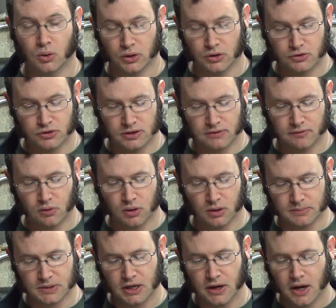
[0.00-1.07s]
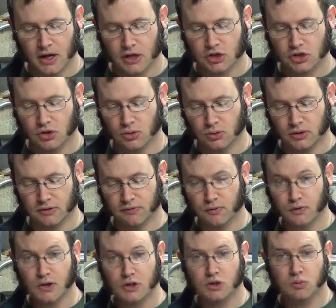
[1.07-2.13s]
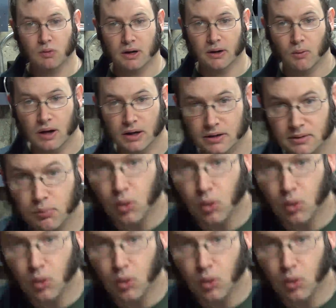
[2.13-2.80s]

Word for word: or using the forums. So the first one I wanted to